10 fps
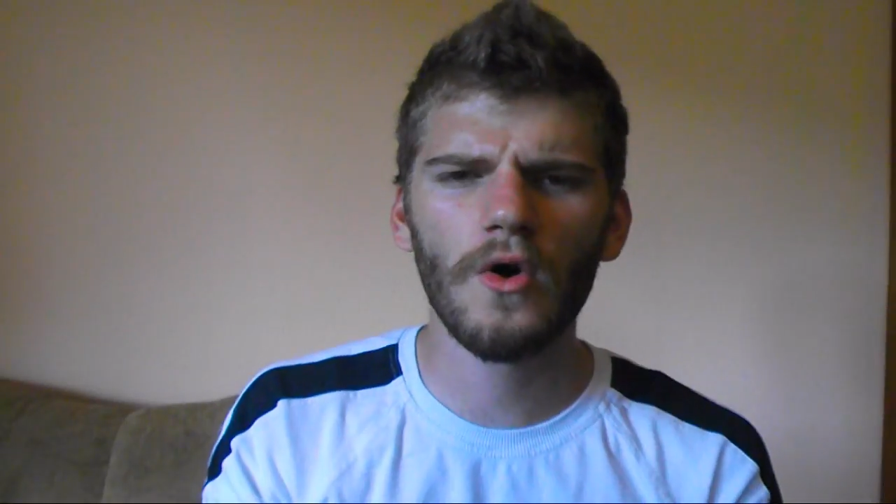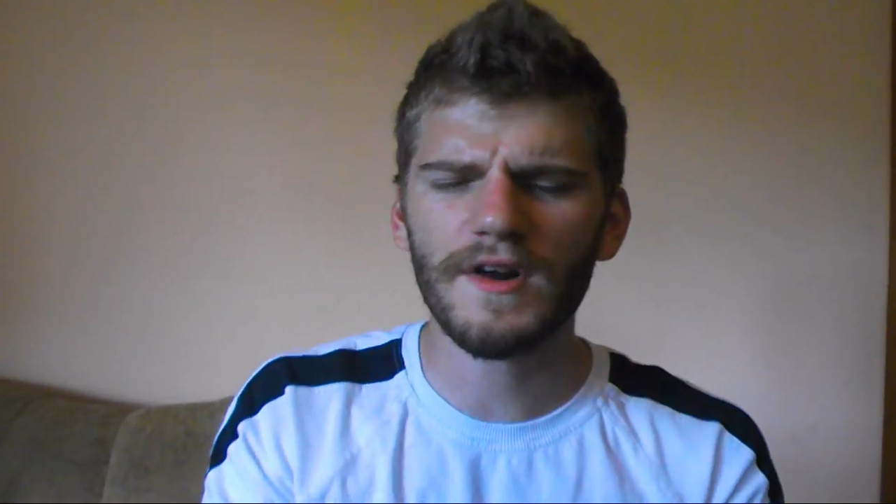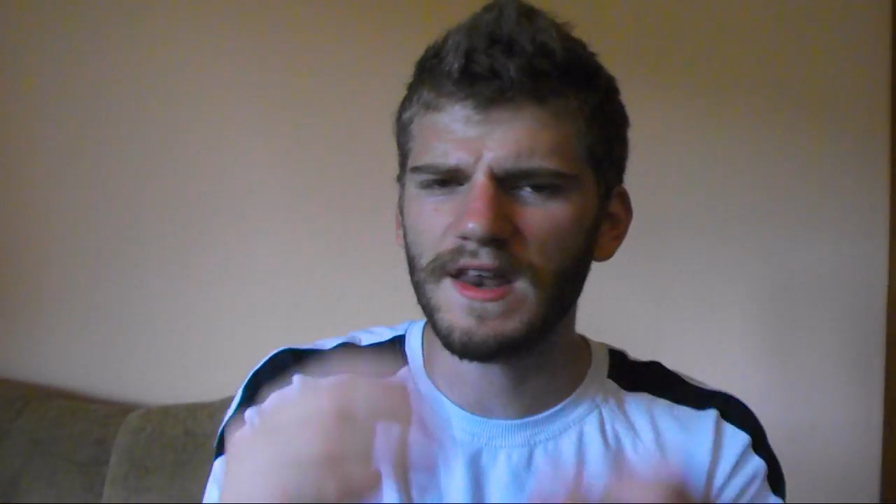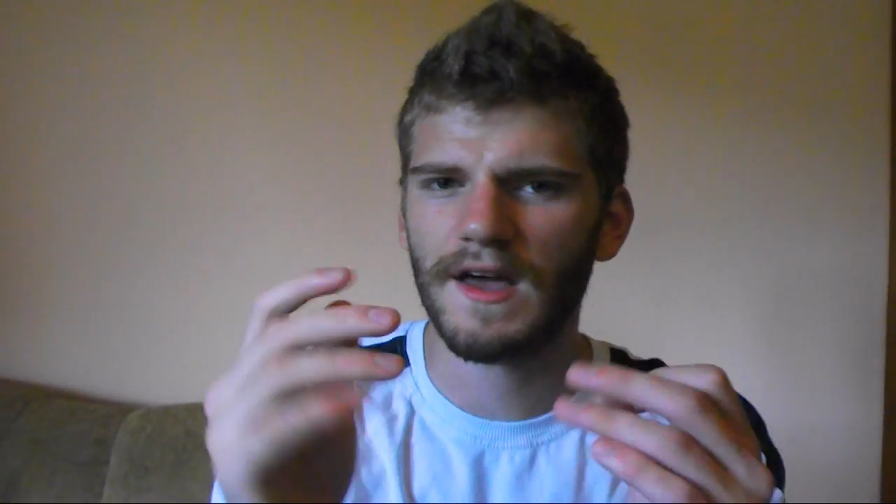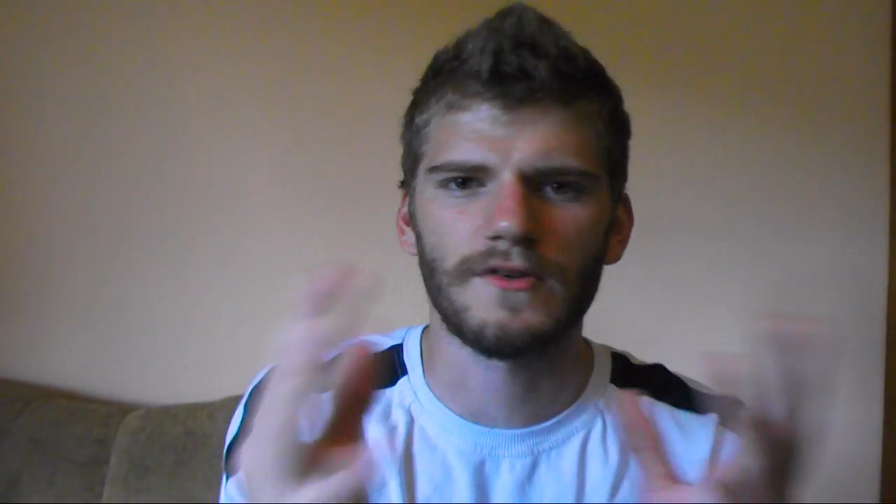
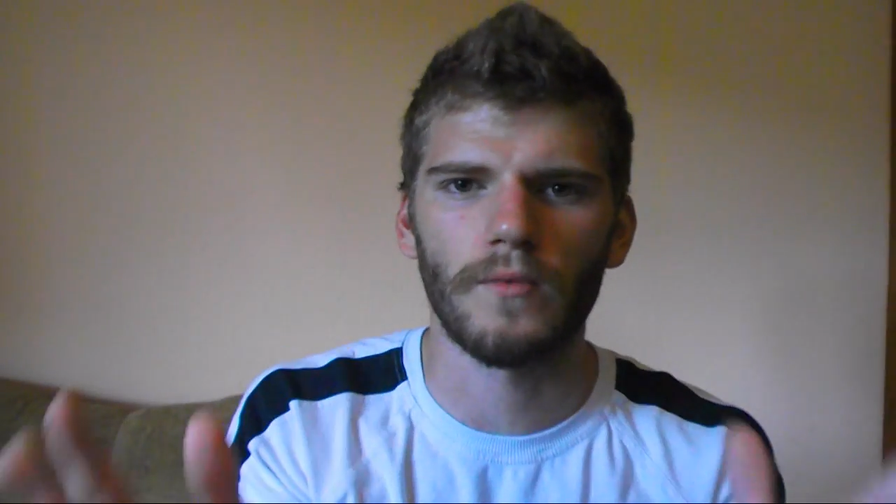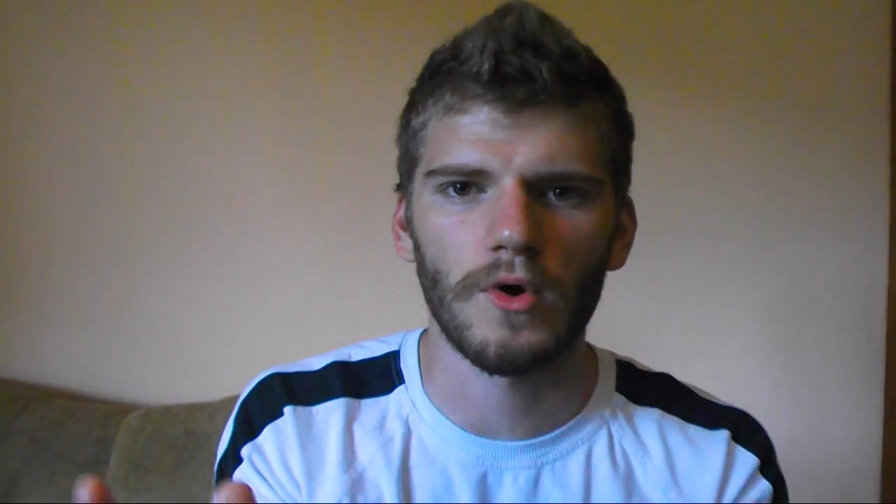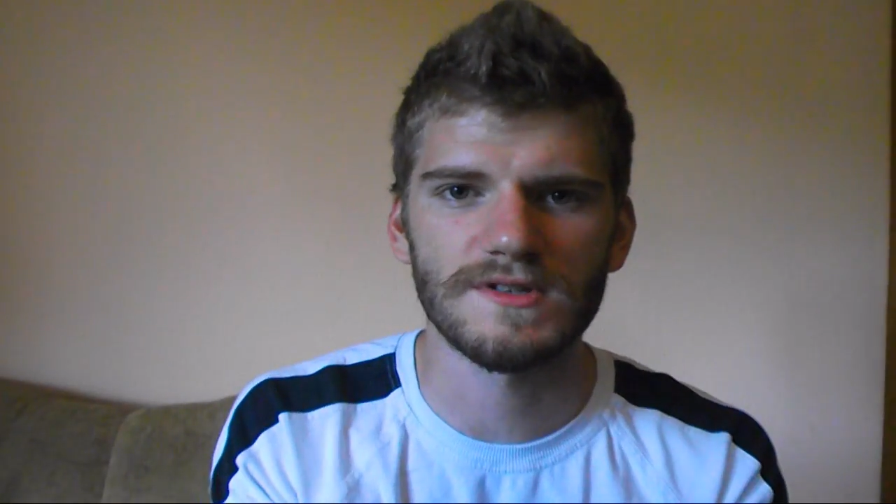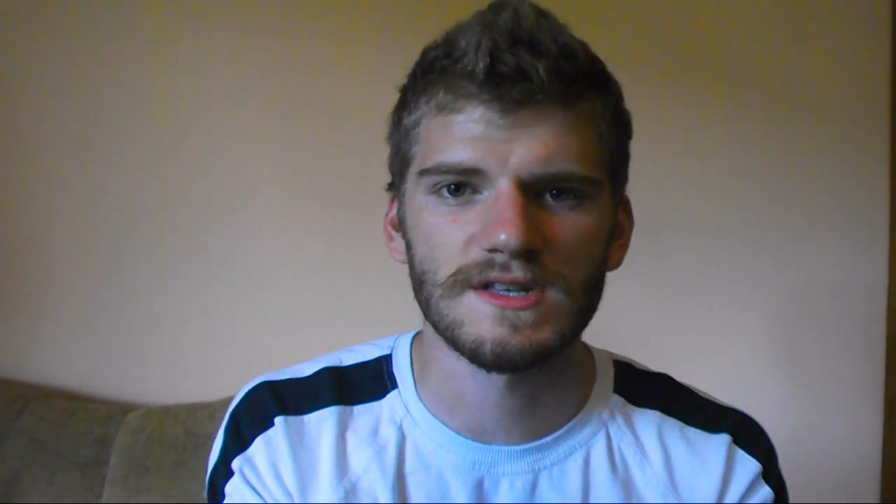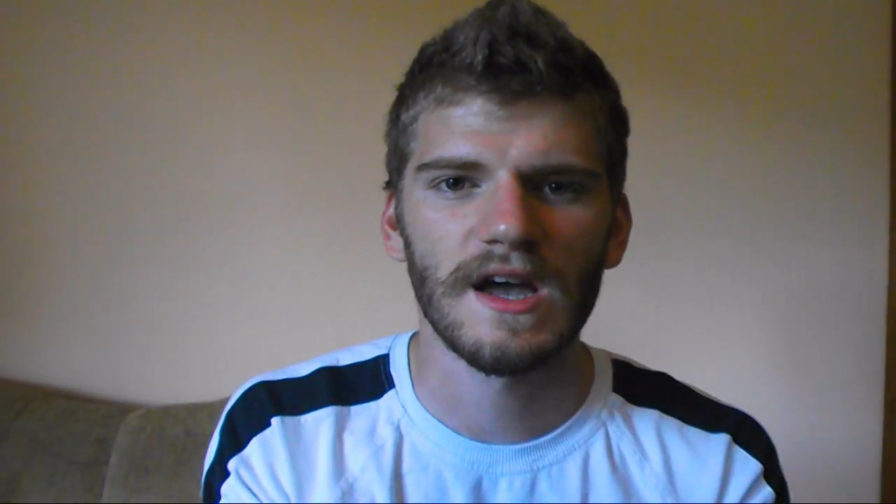in other
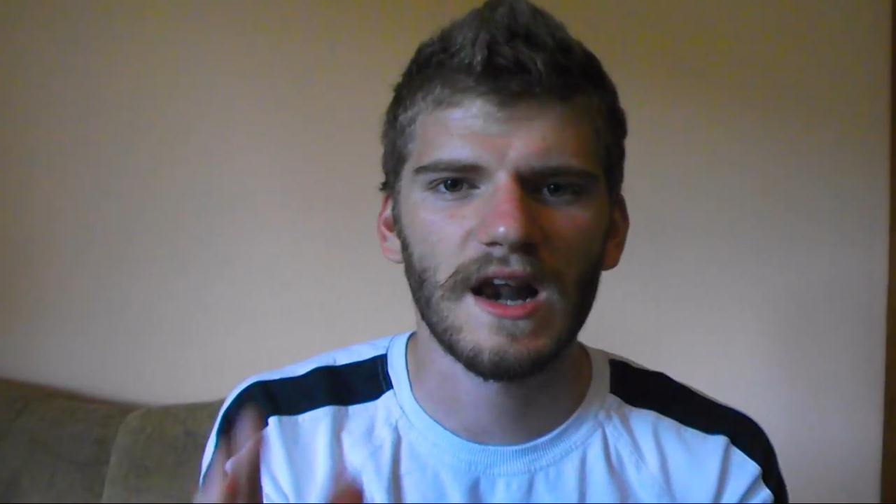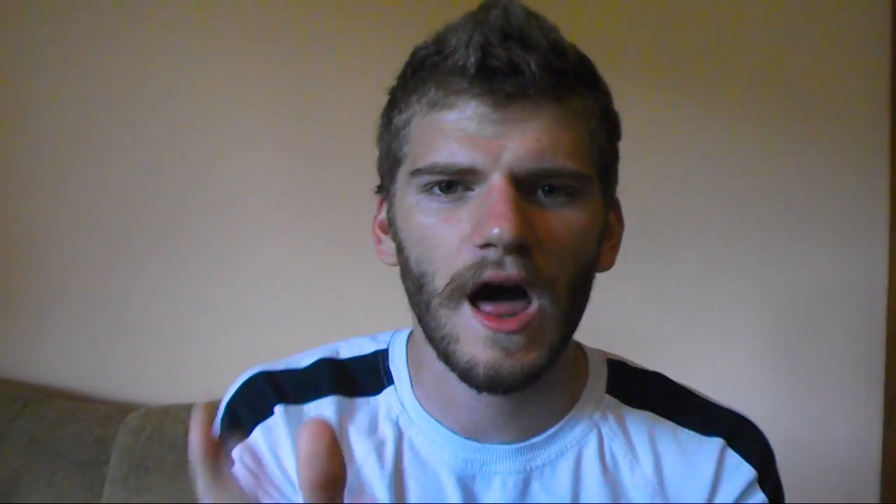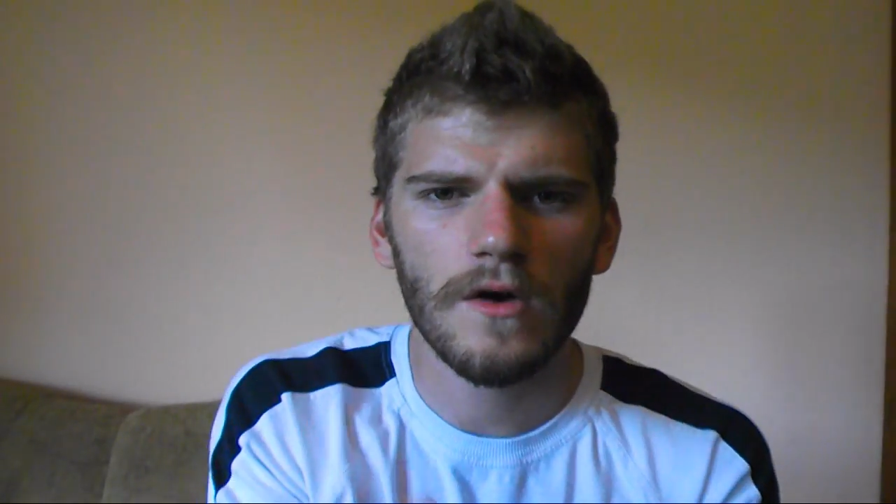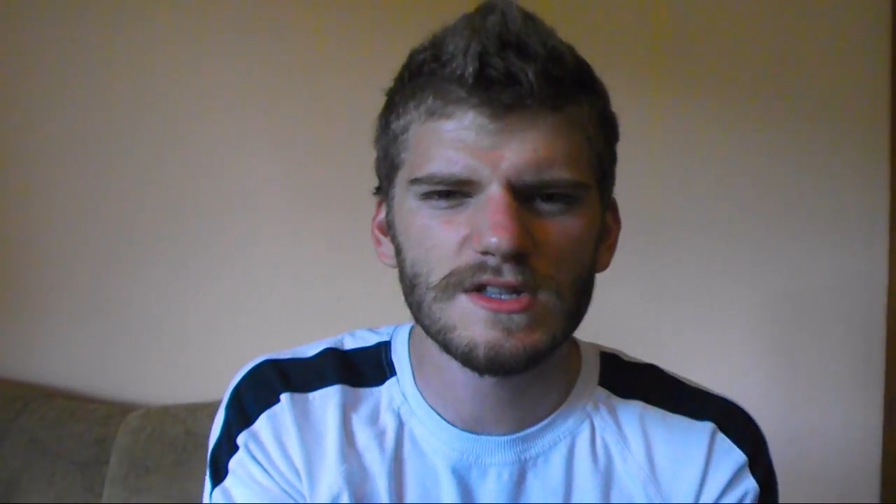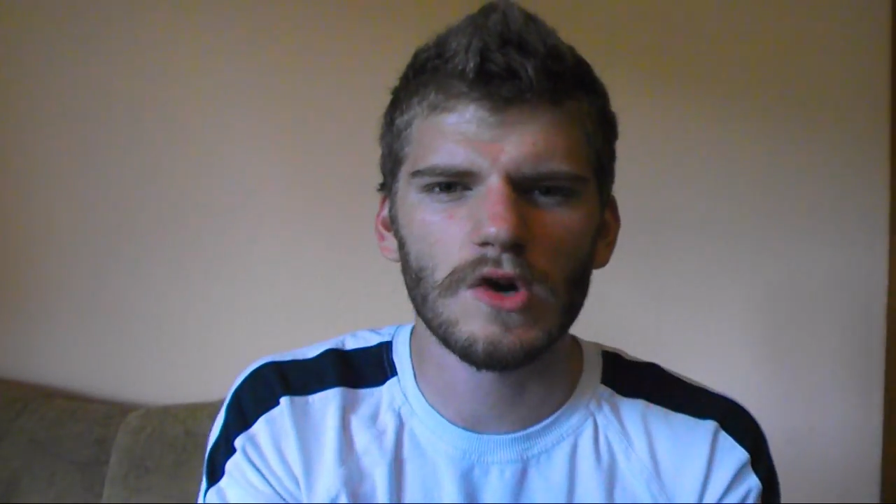words,
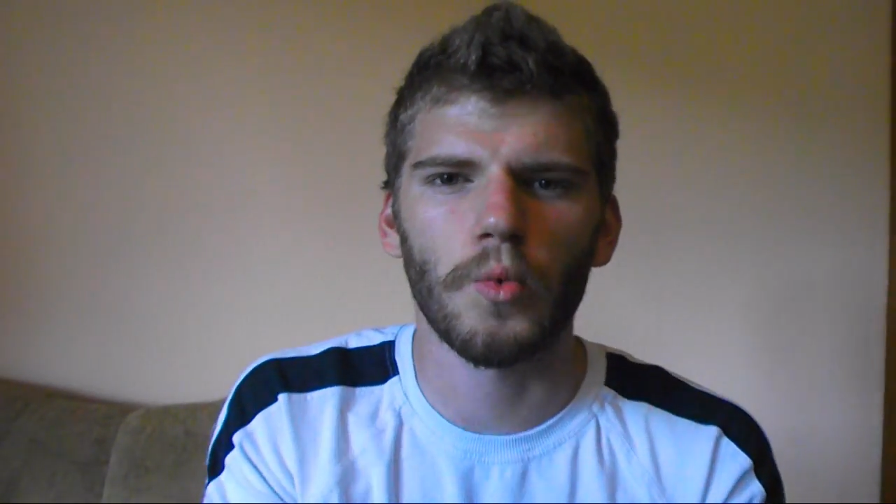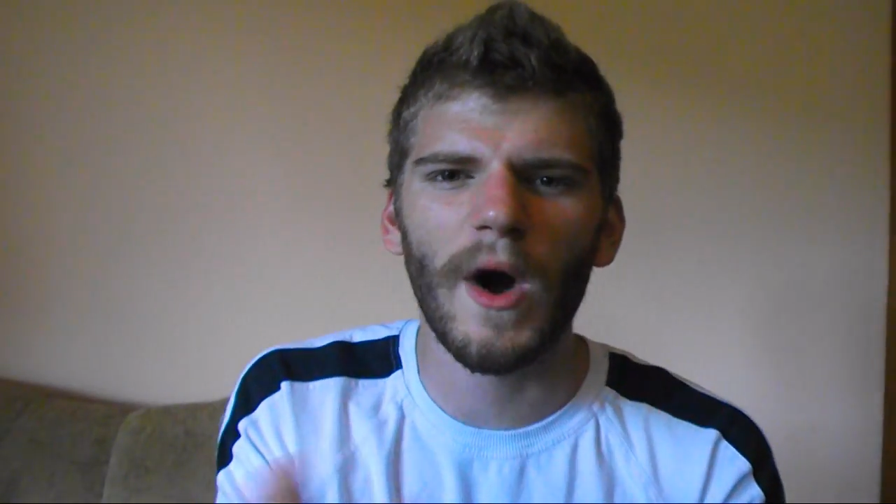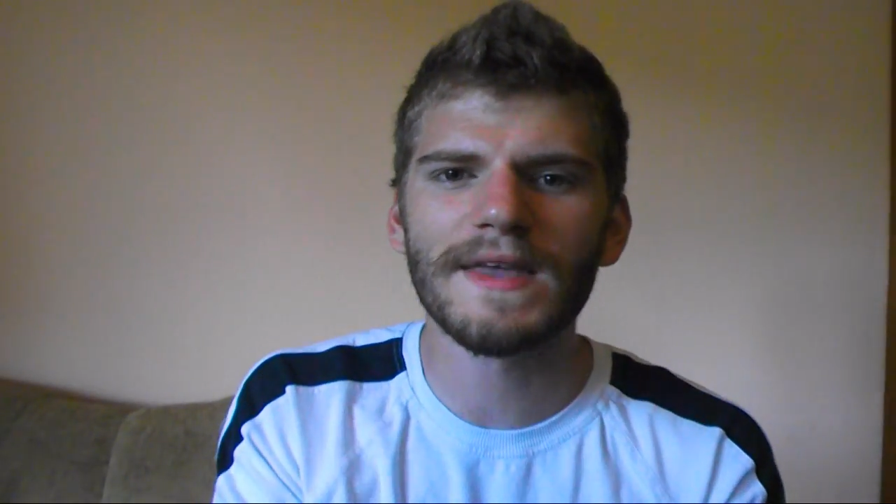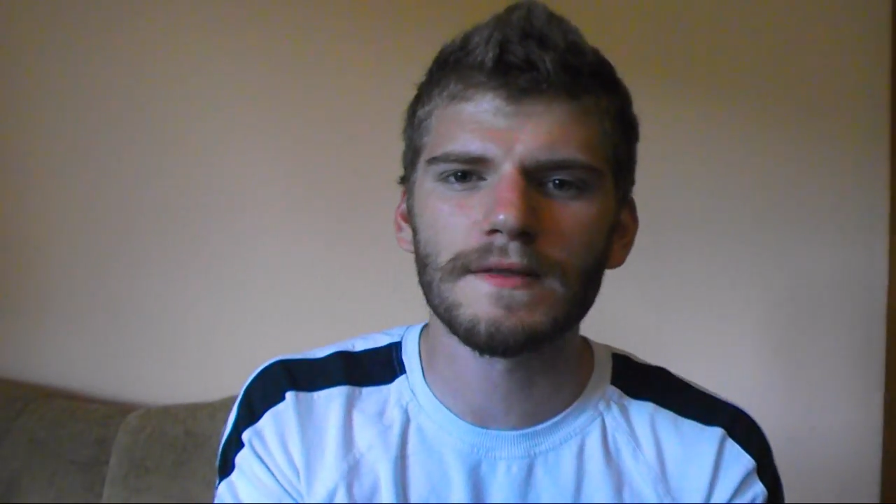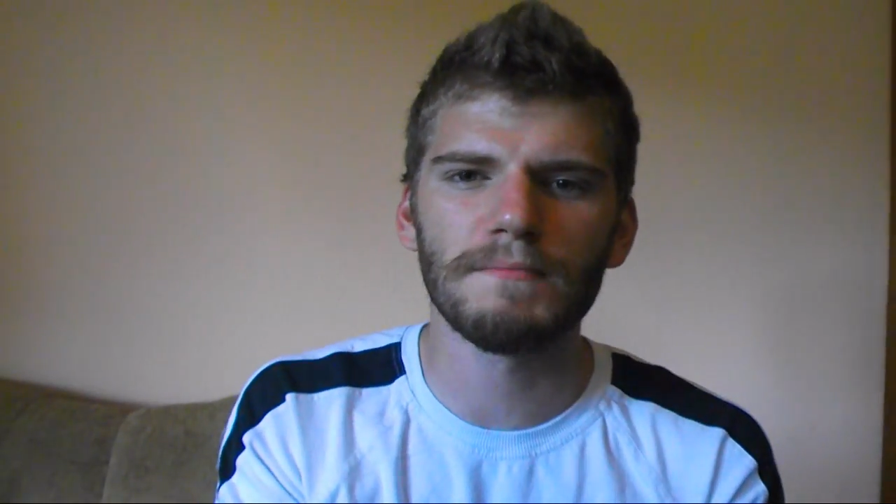clouds are
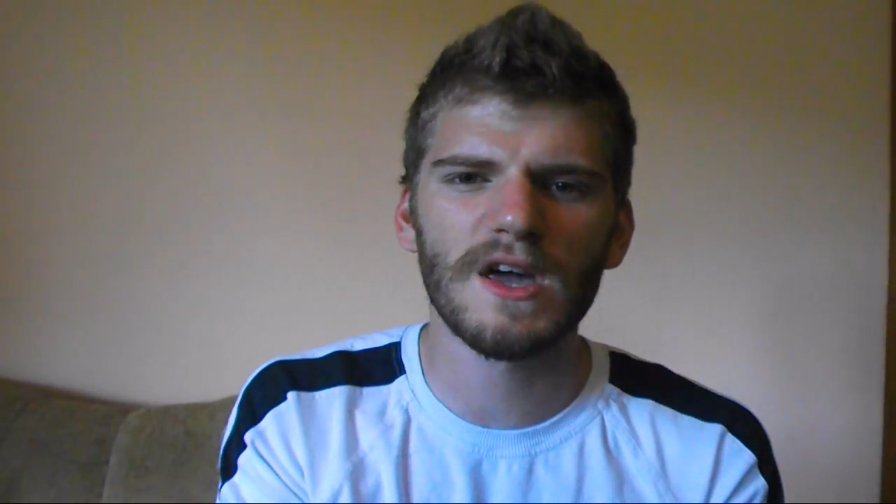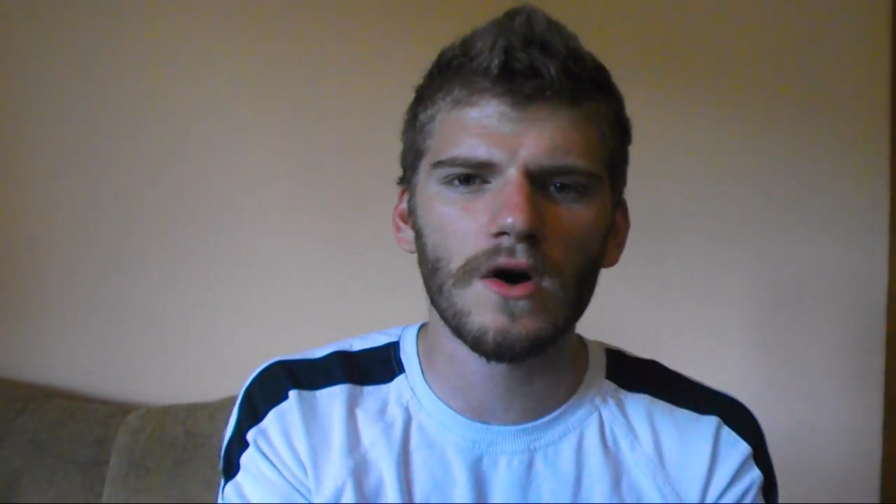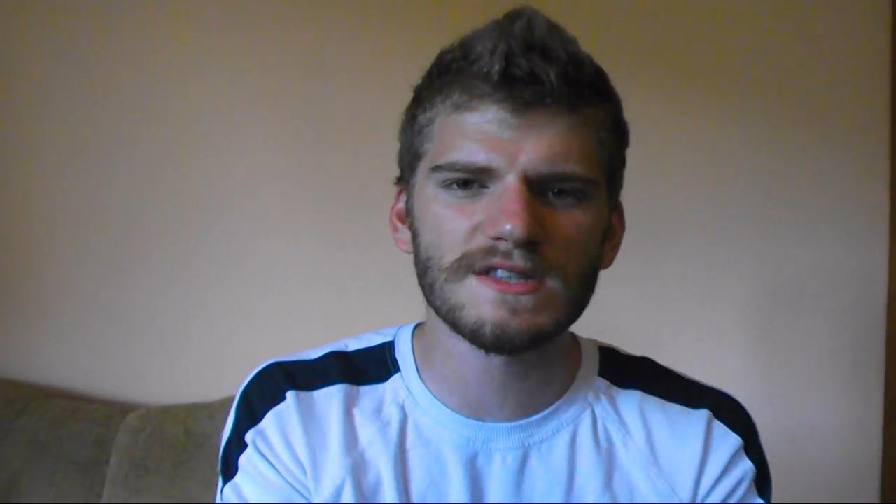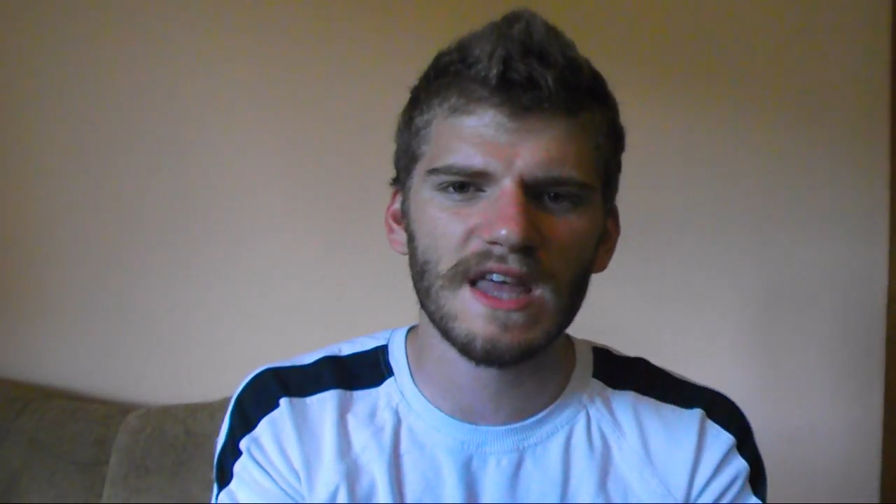white because they are